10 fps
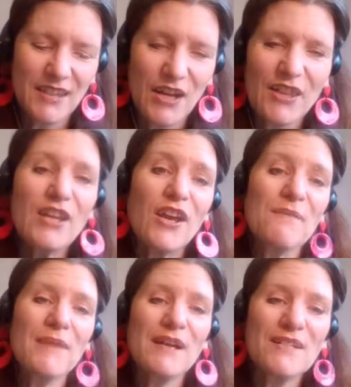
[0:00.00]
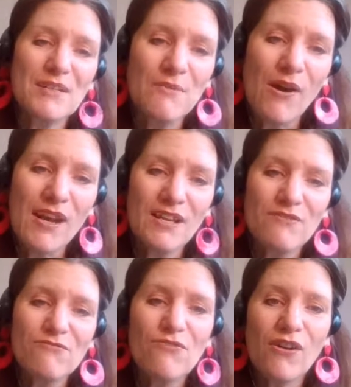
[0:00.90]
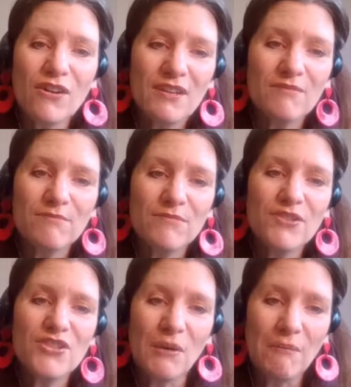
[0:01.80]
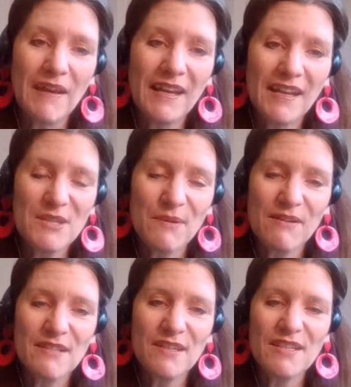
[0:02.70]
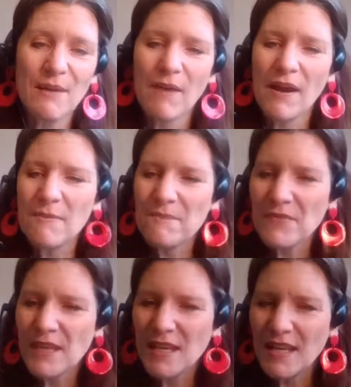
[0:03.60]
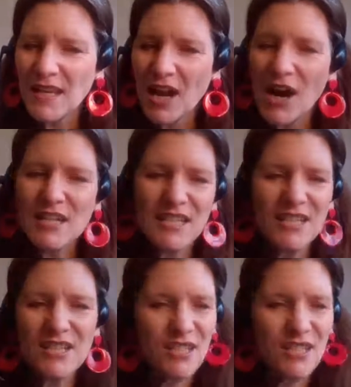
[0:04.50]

I think going back to my rock jumping experience in the summer, I didn't